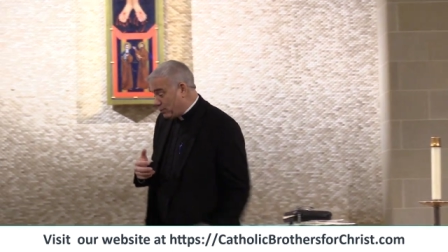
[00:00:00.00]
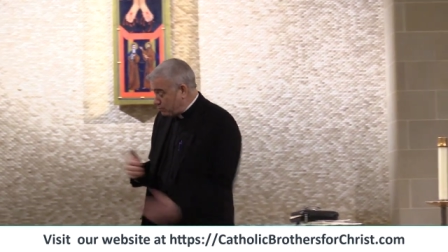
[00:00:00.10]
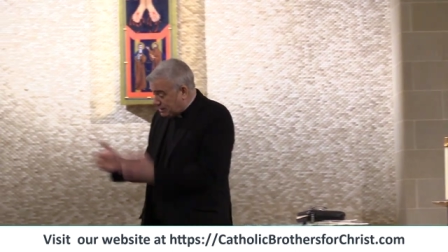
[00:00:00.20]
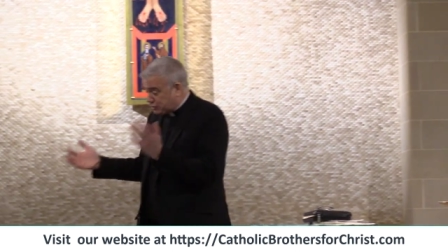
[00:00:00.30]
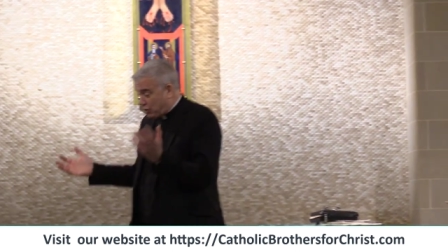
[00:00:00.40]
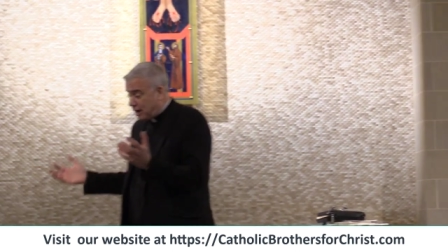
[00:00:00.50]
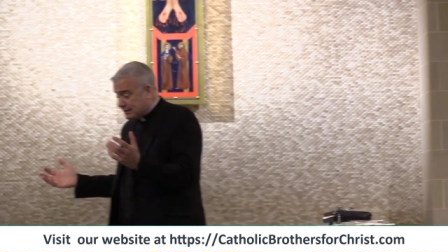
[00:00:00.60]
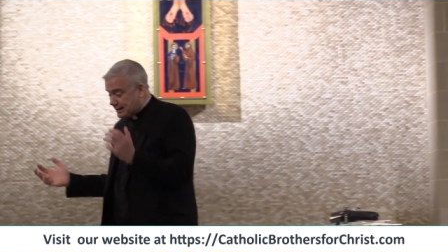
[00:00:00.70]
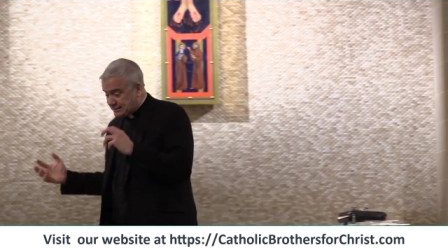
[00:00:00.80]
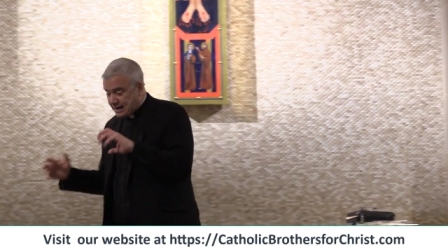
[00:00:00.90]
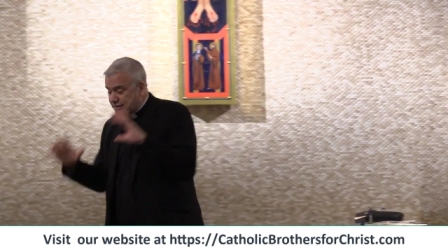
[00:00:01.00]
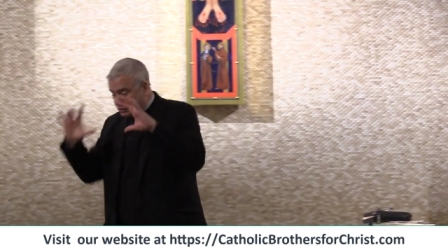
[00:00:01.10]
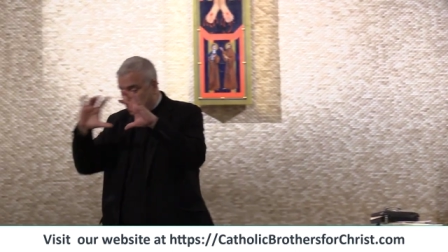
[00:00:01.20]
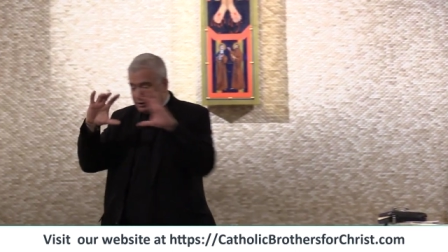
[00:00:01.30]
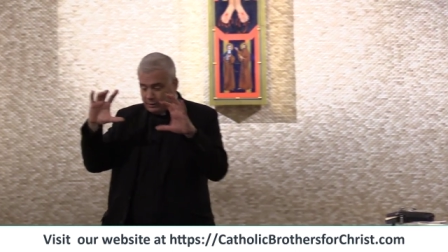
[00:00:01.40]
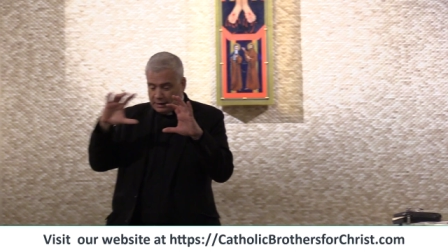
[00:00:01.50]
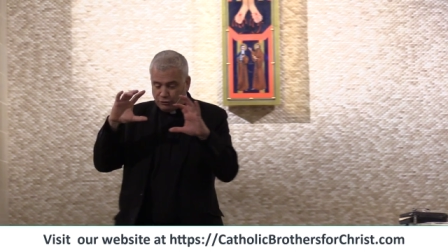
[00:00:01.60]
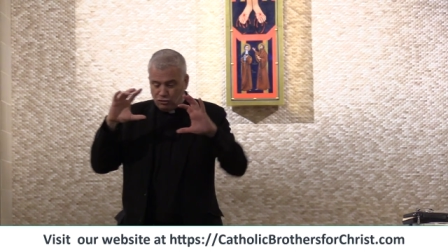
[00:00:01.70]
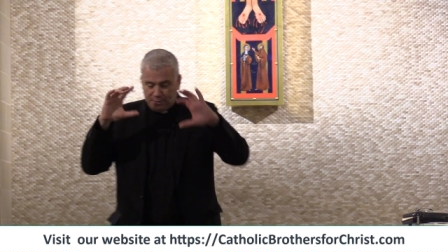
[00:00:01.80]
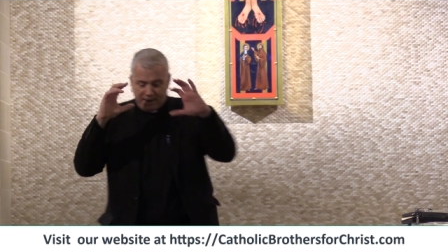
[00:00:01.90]
when we started this, I start uh,
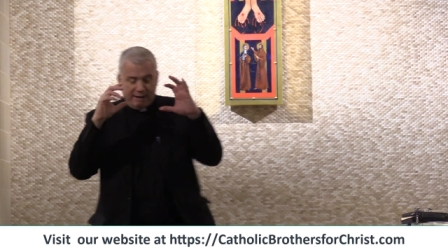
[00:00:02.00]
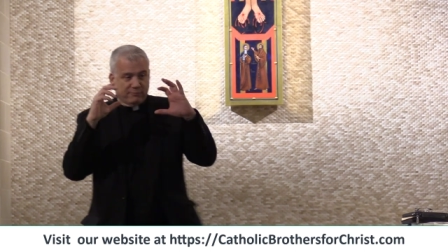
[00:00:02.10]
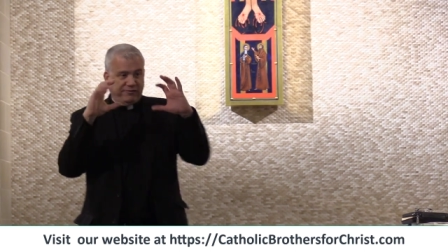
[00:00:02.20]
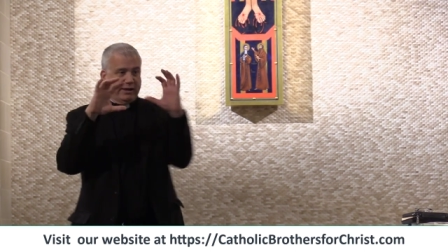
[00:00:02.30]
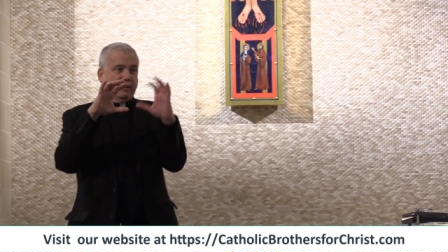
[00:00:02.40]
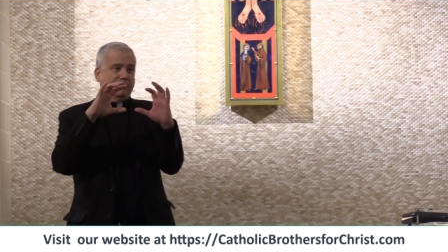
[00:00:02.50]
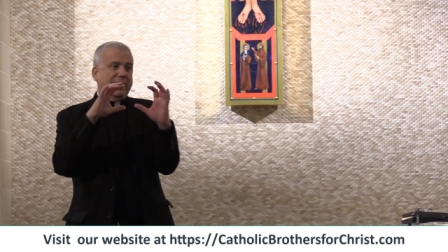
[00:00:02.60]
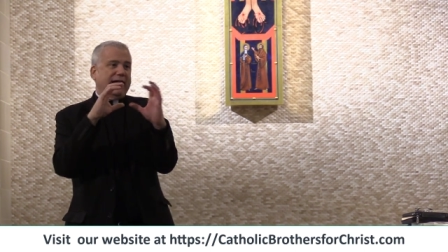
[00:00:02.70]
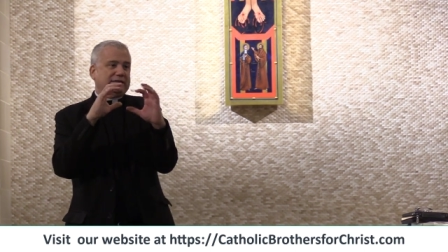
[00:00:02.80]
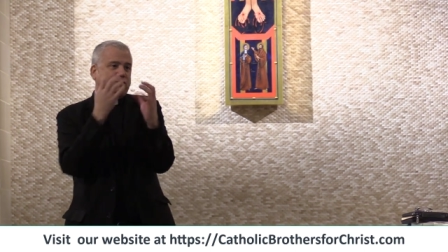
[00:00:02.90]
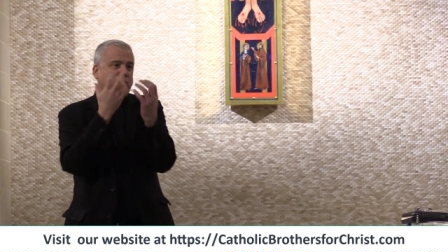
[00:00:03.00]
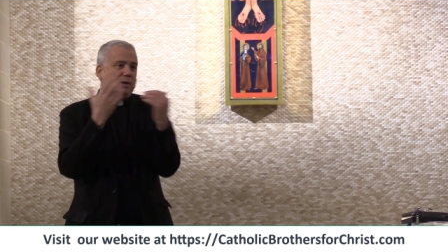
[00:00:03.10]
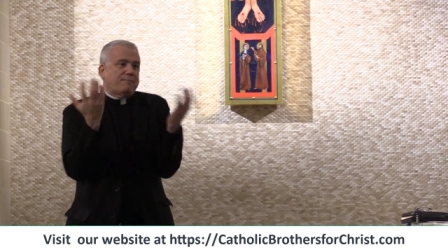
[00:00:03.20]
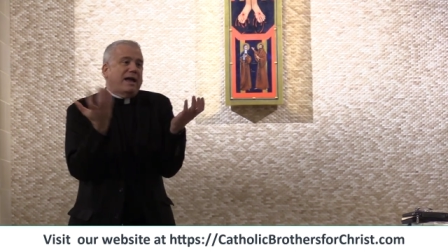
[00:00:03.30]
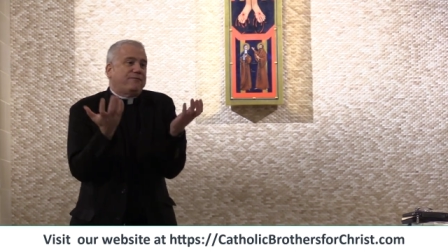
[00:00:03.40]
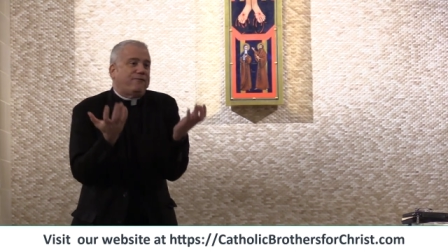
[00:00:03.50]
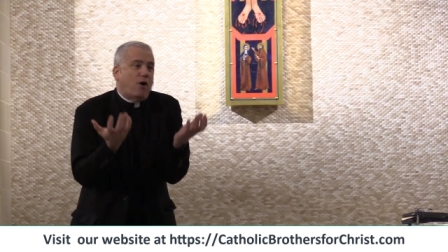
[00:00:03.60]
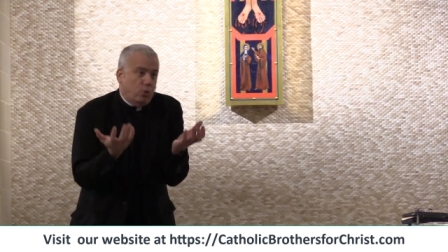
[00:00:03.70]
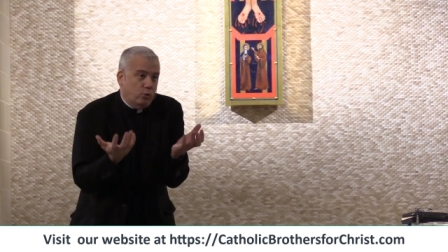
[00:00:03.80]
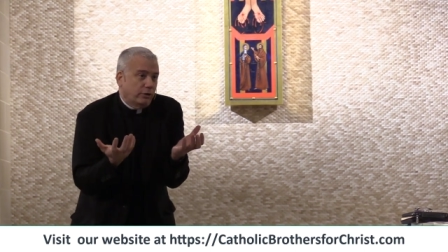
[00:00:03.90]
doing my uh, mass with my
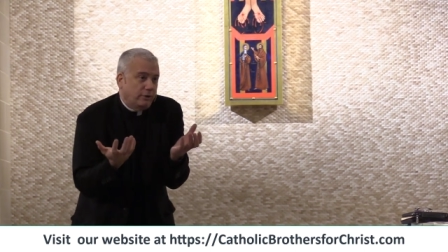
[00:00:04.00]
phone.